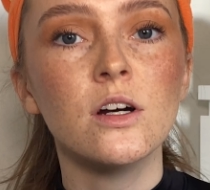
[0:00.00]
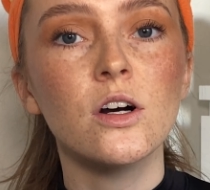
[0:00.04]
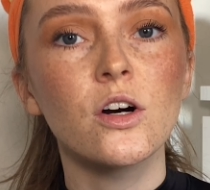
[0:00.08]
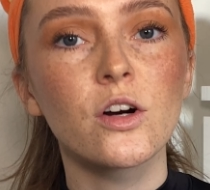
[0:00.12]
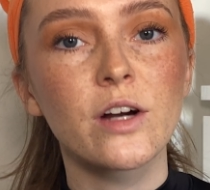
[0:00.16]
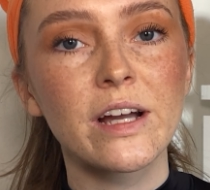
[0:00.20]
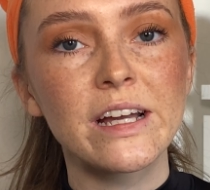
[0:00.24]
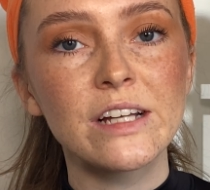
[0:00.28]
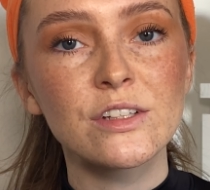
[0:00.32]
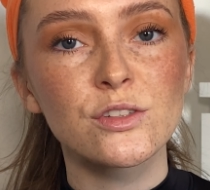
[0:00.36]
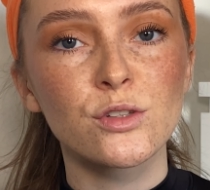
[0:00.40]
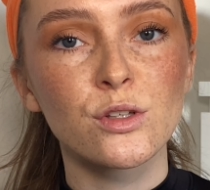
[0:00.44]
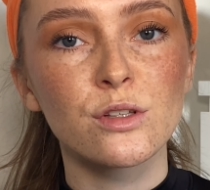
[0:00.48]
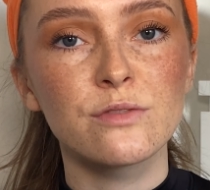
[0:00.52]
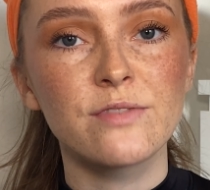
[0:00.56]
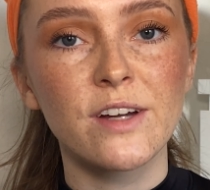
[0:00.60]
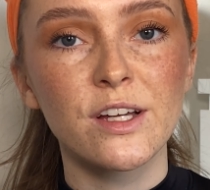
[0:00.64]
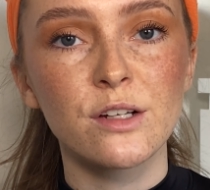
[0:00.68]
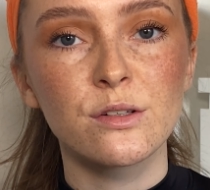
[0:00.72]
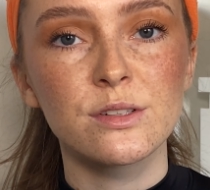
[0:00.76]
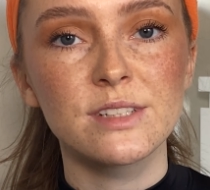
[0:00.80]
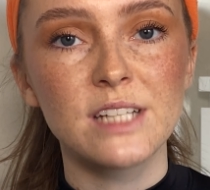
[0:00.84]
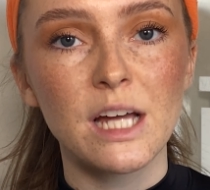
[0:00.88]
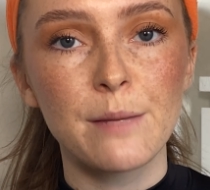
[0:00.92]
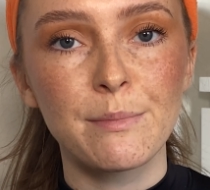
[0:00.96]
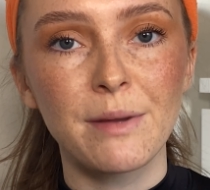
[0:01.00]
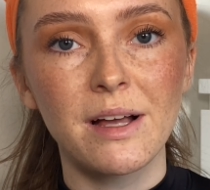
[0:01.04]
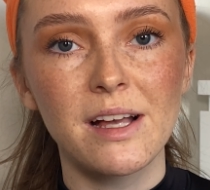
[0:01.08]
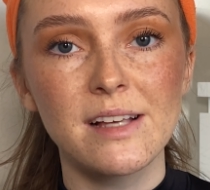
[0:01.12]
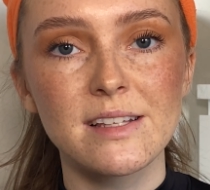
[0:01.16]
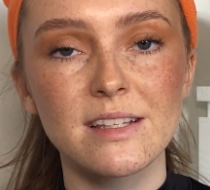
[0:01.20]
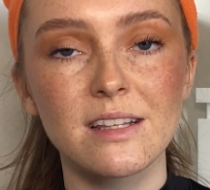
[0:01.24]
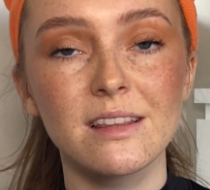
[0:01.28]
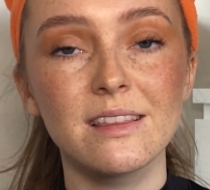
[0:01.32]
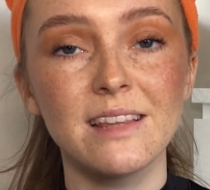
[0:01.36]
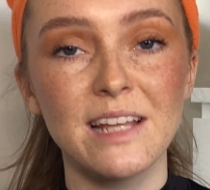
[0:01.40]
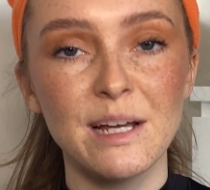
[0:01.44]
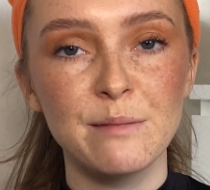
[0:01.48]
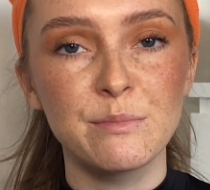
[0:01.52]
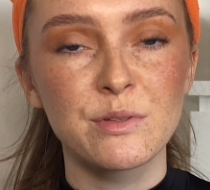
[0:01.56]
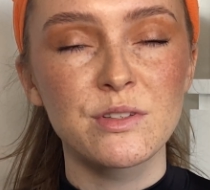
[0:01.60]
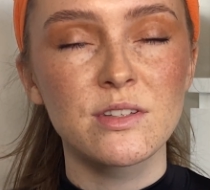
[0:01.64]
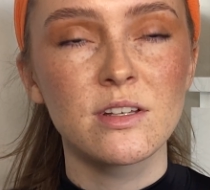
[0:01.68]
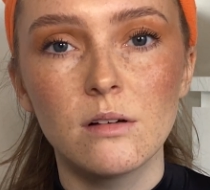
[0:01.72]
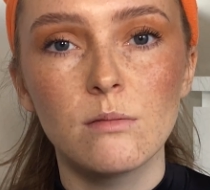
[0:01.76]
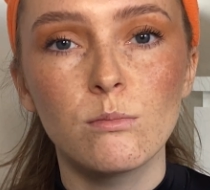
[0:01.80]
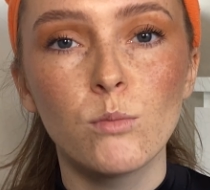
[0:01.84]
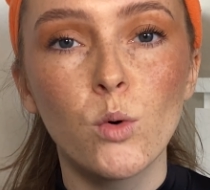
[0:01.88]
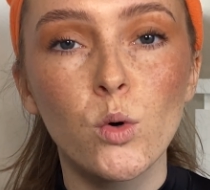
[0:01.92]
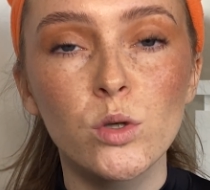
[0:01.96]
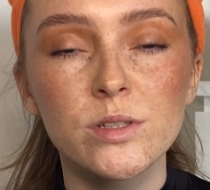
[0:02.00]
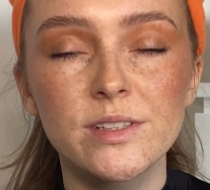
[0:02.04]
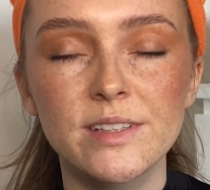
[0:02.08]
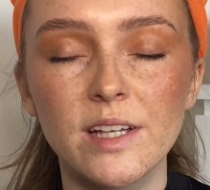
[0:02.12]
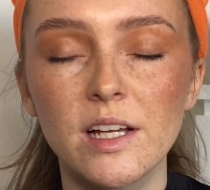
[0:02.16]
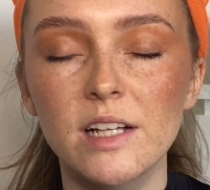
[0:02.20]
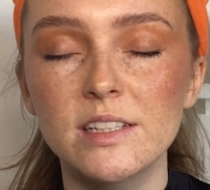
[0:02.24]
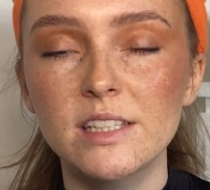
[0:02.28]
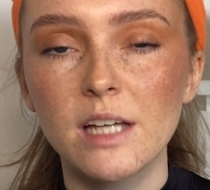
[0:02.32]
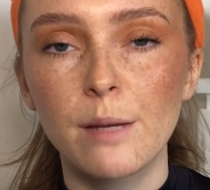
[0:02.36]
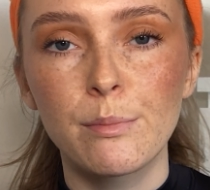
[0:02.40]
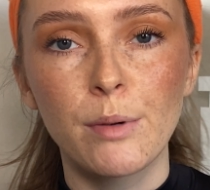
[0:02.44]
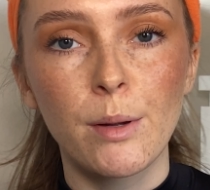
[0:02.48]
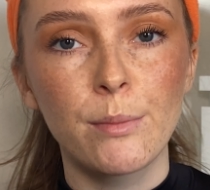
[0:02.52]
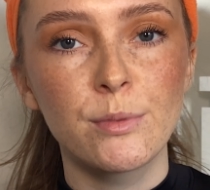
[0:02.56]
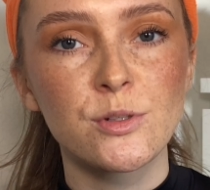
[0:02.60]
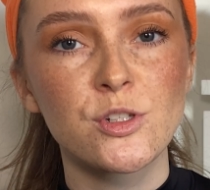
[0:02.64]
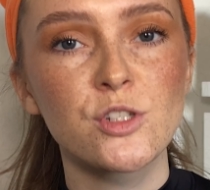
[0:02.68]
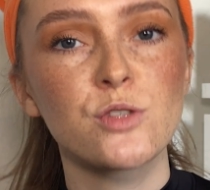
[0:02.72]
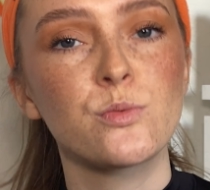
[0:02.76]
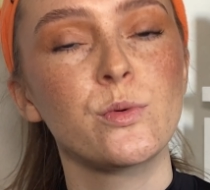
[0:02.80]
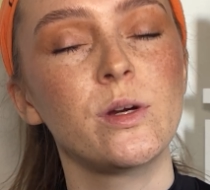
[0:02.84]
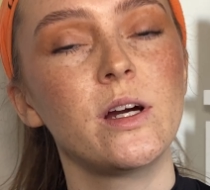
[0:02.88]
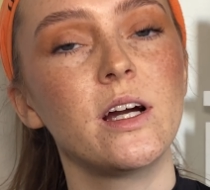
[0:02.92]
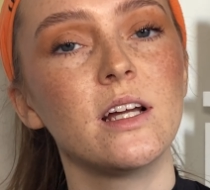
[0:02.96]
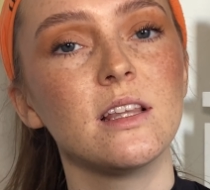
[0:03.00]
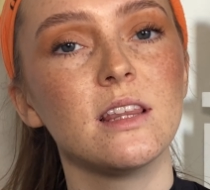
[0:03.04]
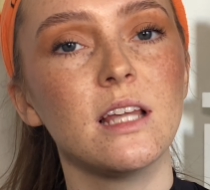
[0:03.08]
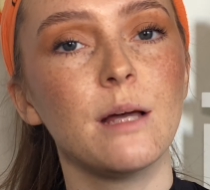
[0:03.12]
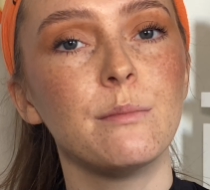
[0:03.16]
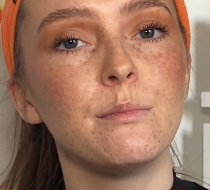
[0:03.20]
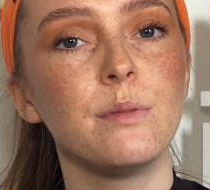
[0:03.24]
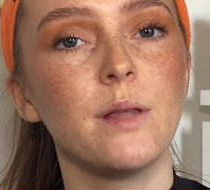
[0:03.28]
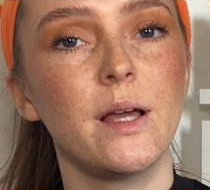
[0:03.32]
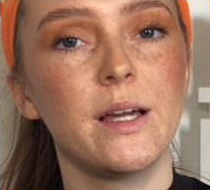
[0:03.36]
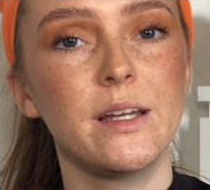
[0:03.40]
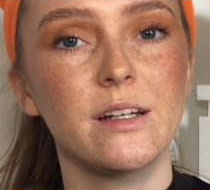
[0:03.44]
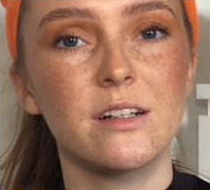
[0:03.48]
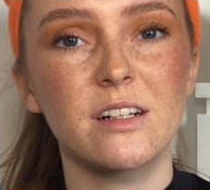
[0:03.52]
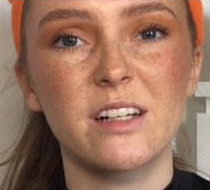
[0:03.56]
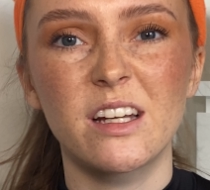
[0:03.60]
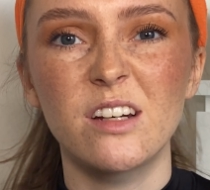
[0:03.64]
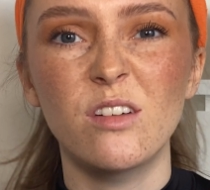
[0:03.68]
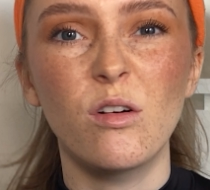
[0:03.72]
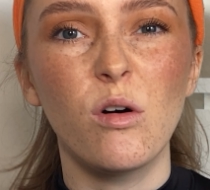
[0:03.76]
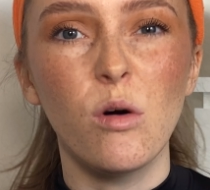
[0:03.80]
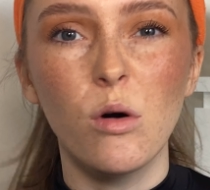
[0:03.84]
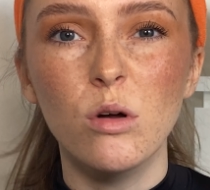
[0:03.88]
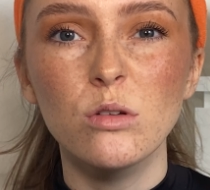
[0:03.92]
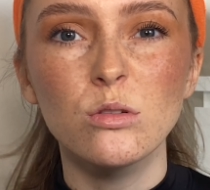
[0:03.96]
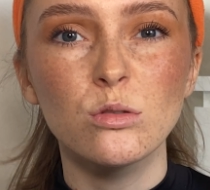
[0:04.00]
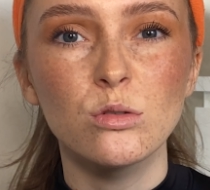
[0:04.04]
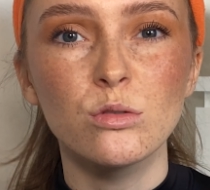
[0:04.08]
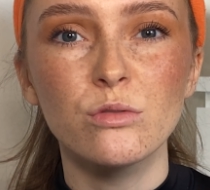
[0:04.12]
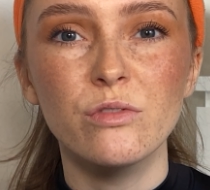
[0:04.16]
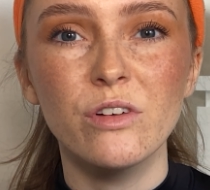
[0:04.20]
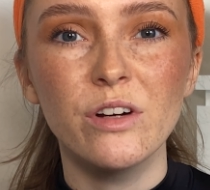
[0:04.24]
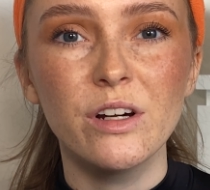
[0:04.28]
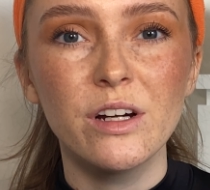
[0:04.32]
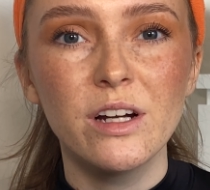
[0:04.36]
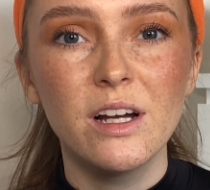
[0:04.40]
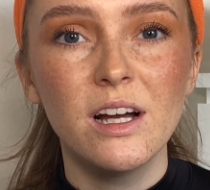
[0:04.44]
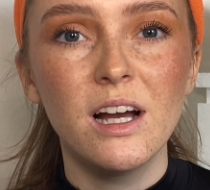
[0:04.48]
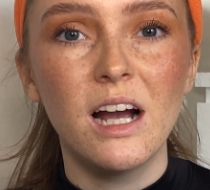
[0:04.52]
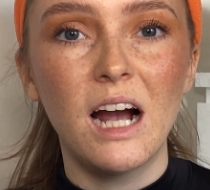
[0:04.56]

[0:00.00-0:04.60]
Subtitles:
Okay, so the final step is lips. Most days I probably just wear a lip liner kind of all over,